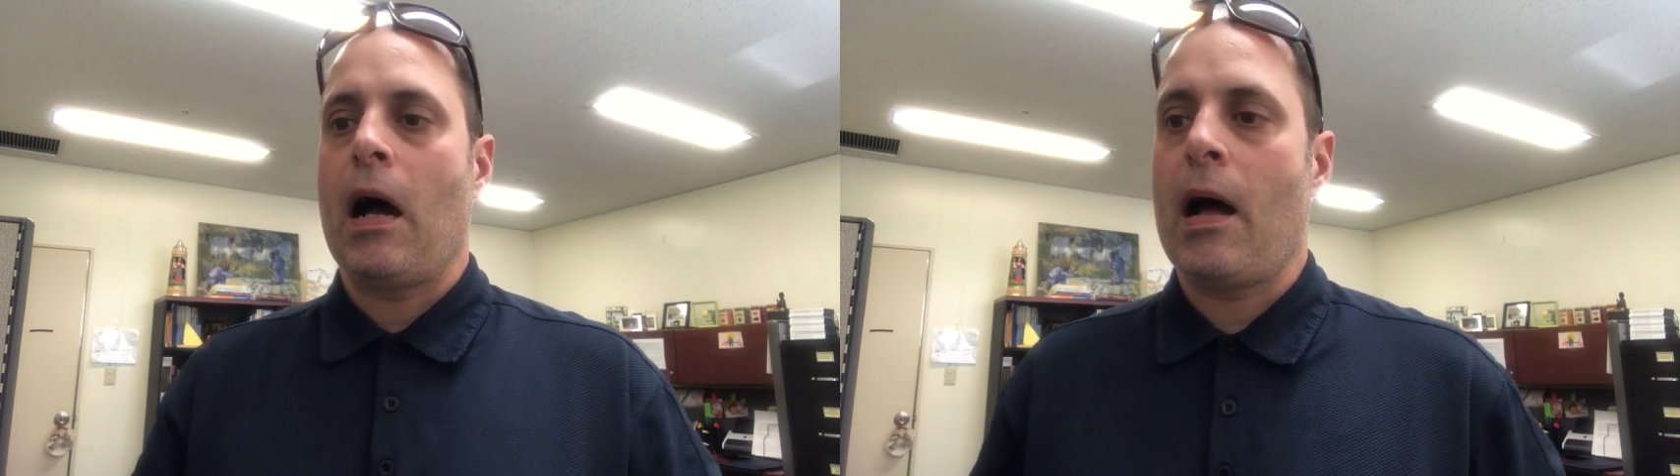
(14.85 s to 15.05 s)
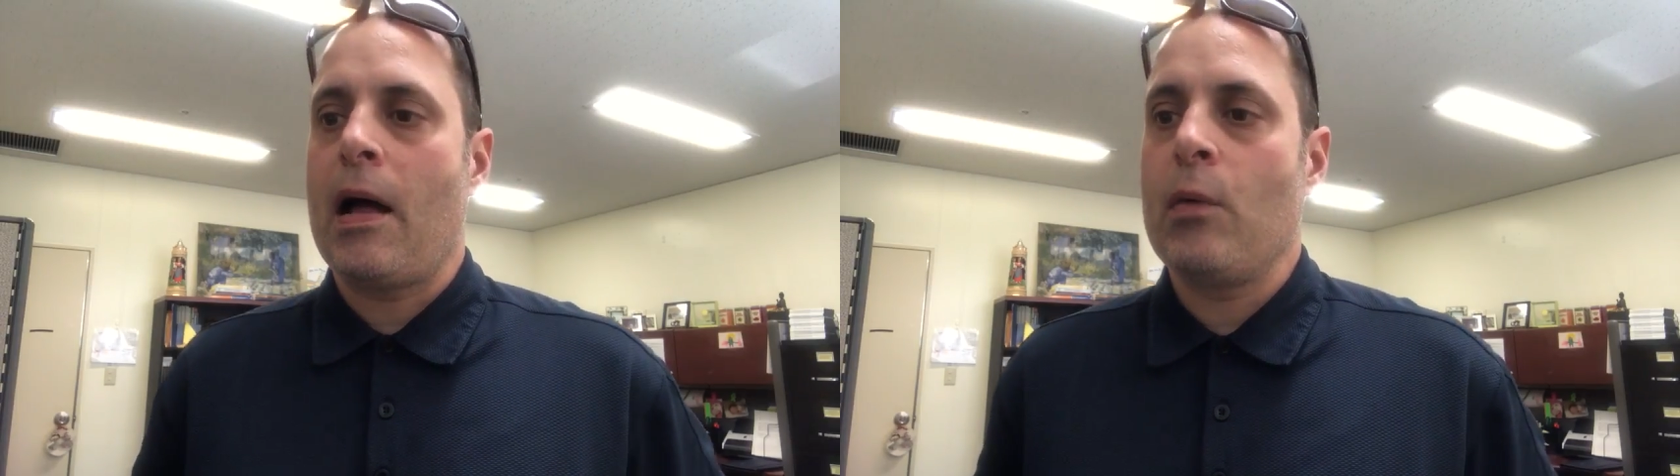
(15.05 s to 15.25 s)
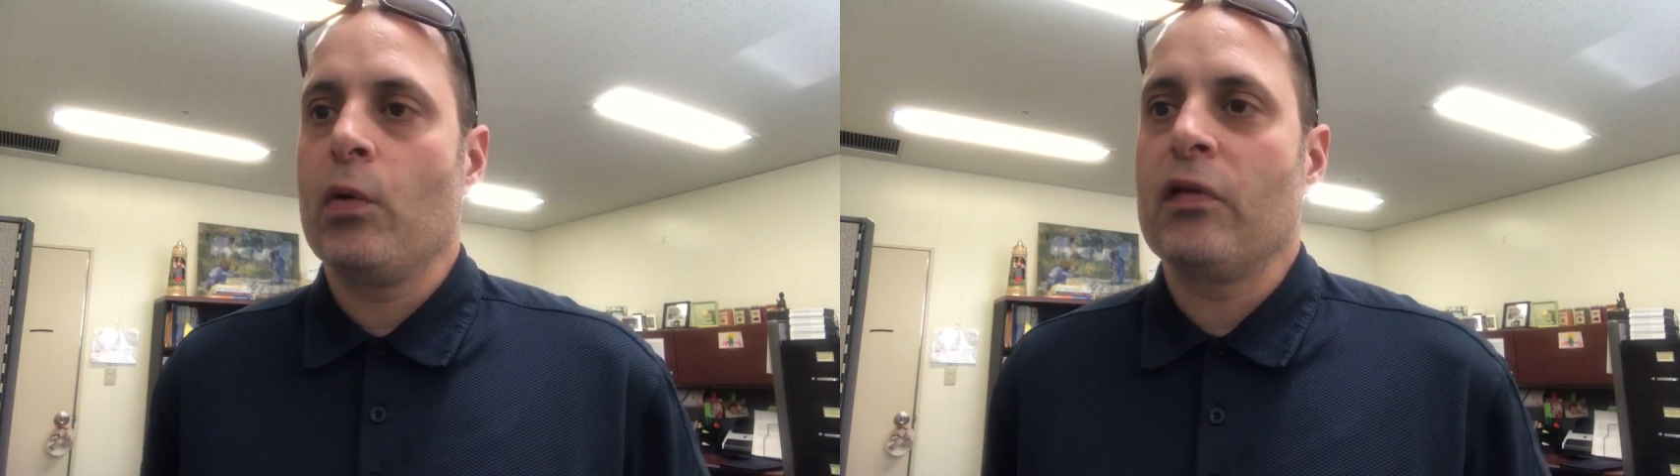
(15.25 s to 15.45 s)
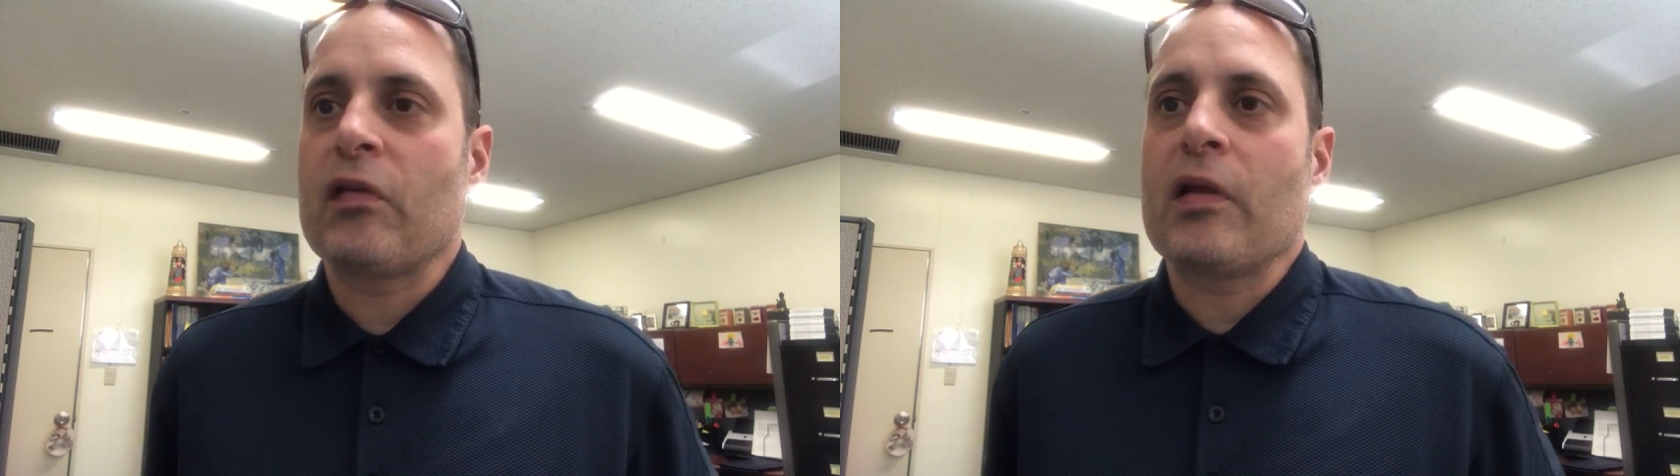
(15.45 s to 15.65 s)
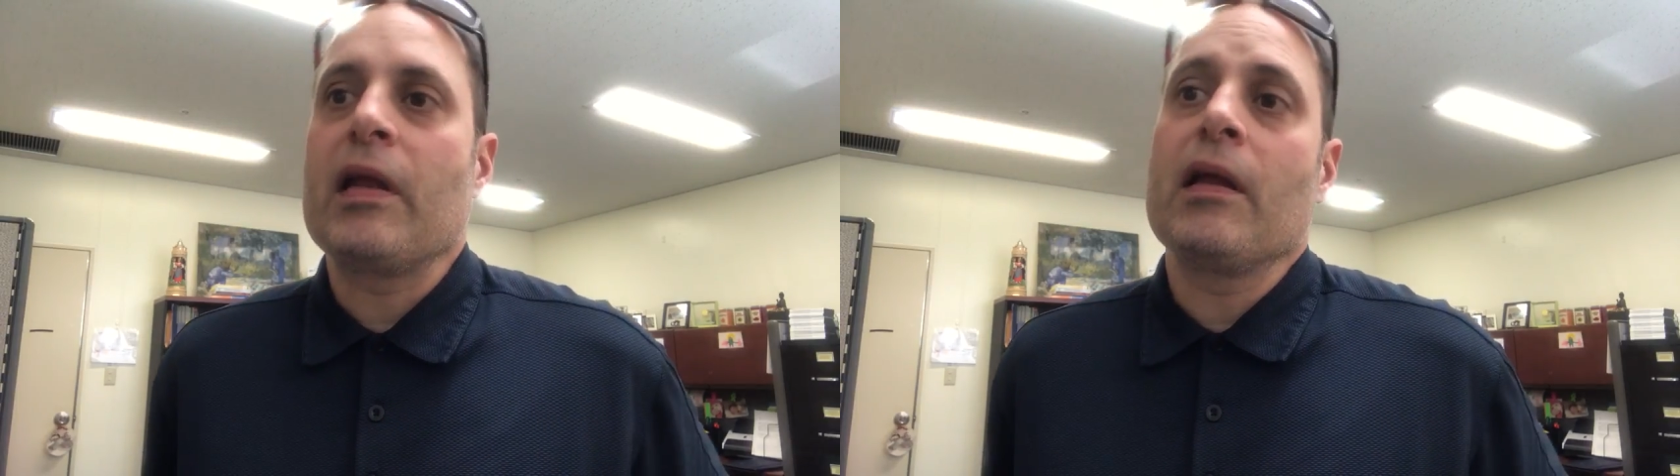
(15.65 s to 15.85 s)
I
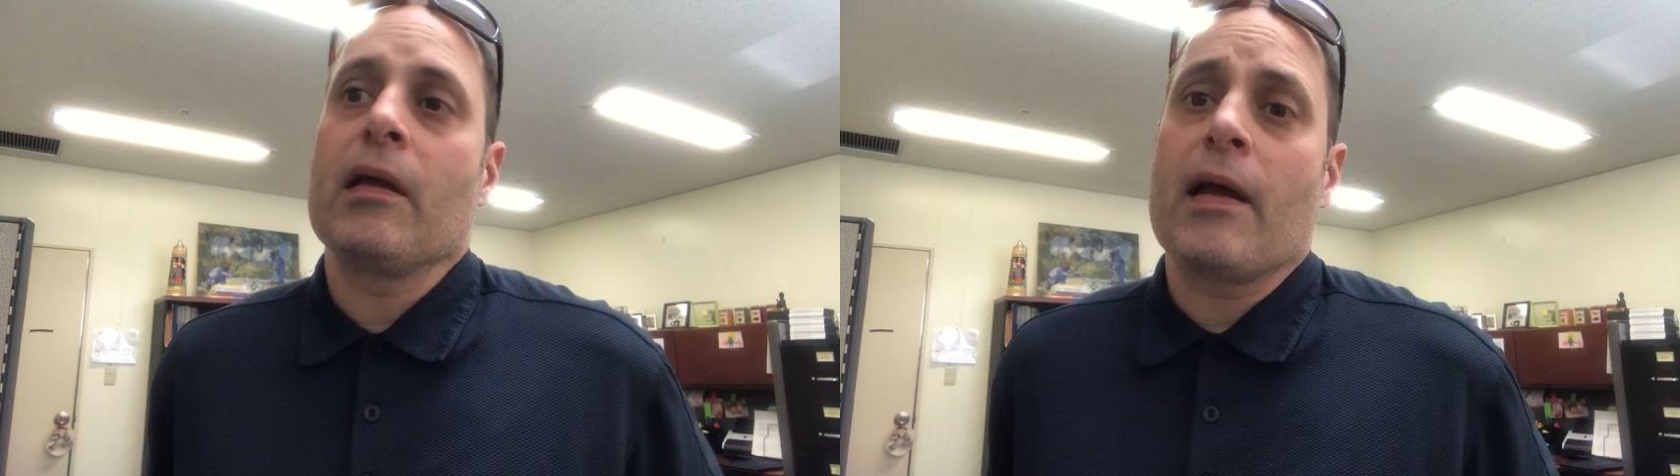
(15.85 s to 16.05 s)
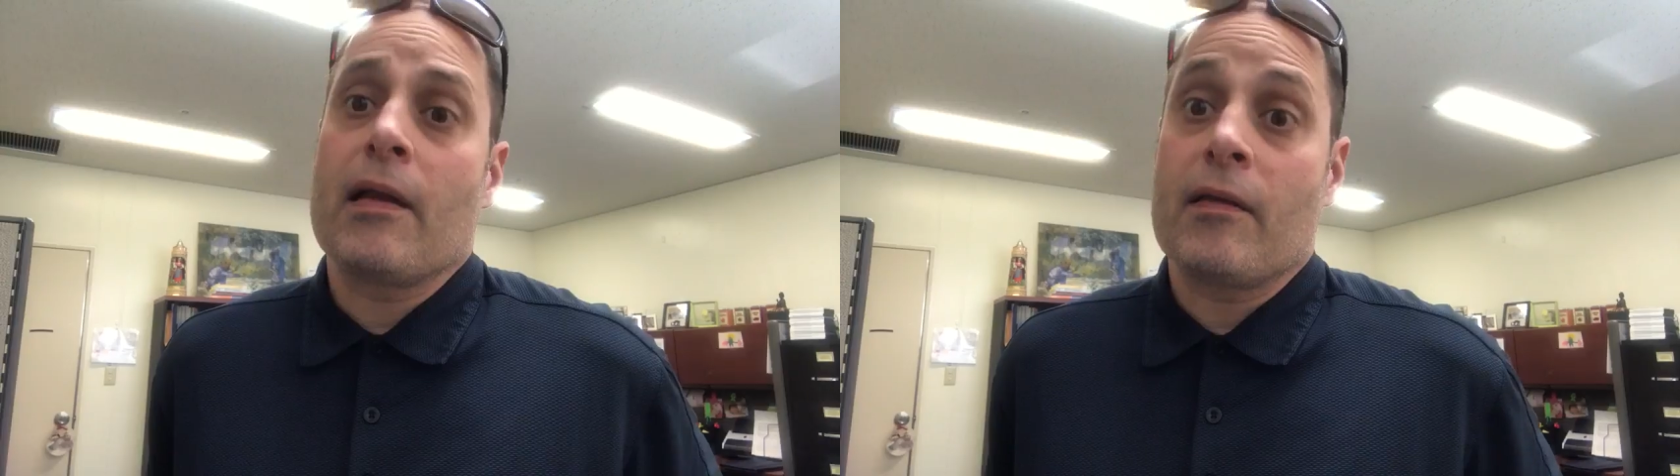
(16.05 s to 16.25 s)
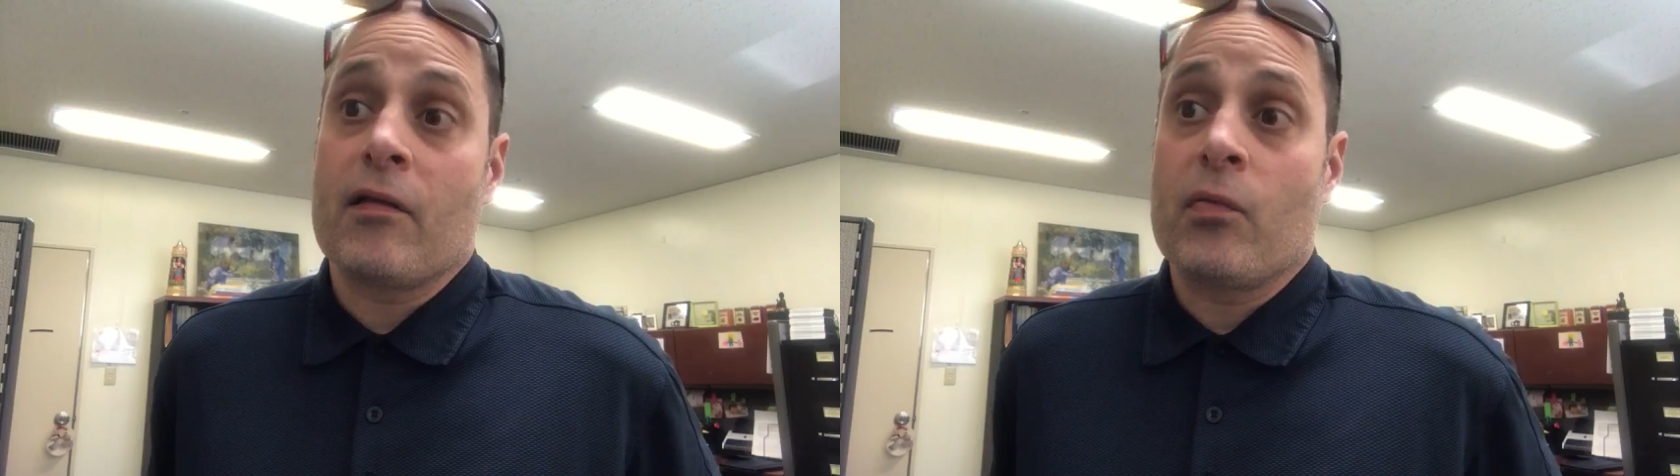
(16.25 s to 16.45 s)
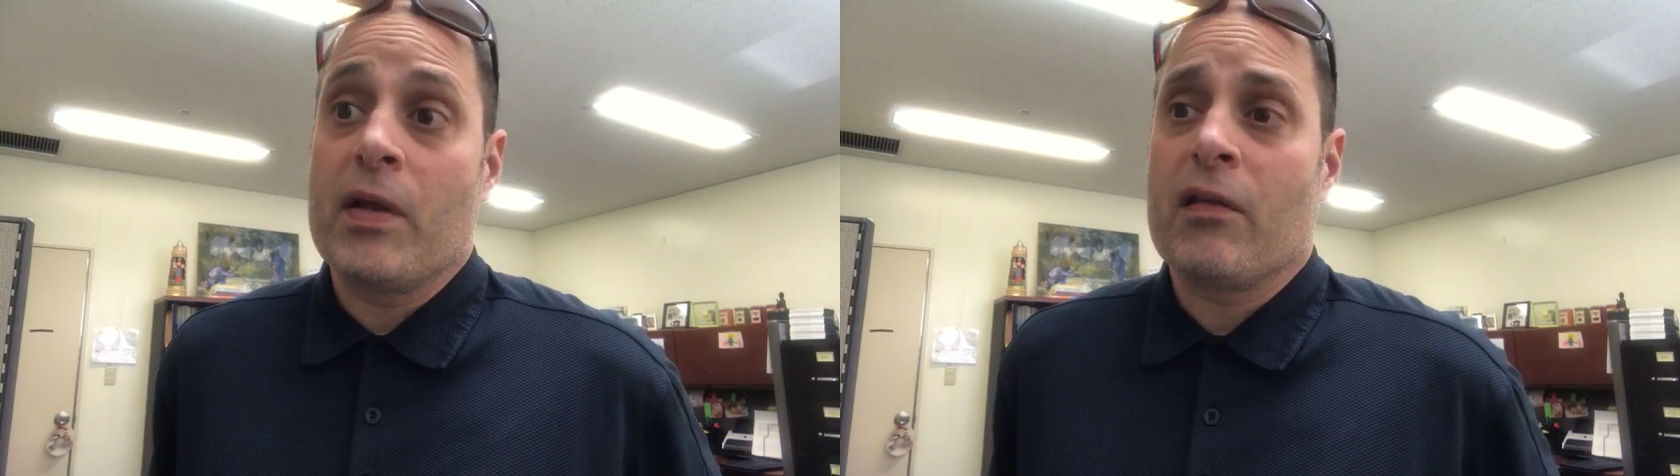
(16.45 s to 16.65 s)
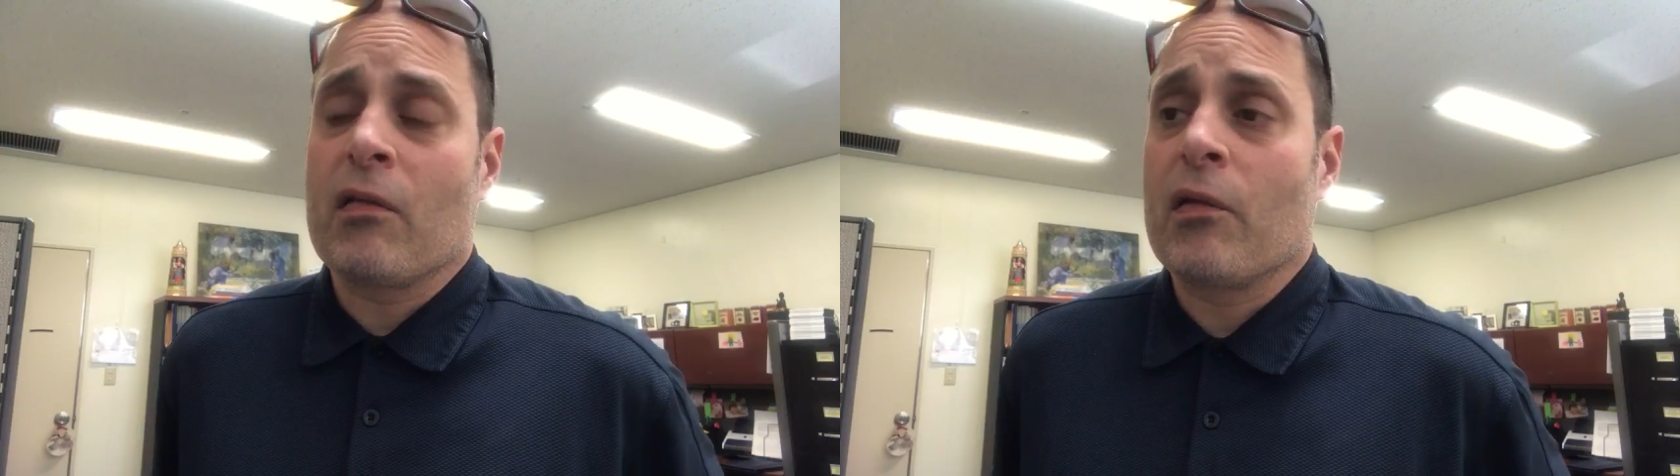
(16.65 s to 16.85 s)
was looking at this
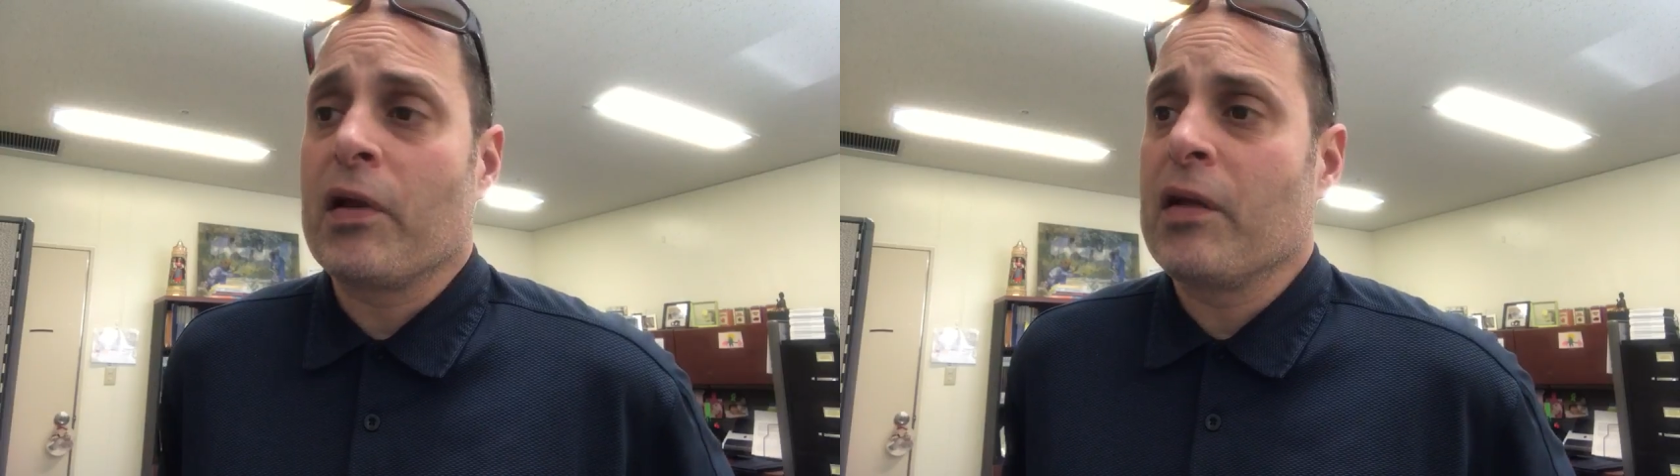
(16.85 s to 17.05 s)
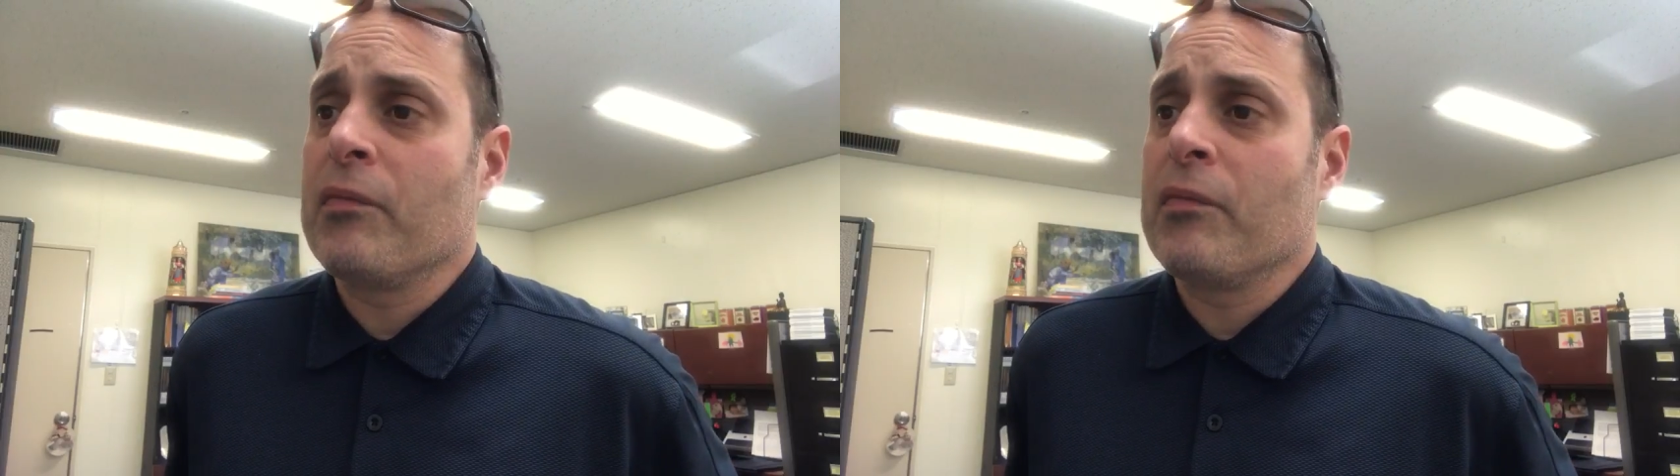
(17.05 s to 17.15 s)
week's learning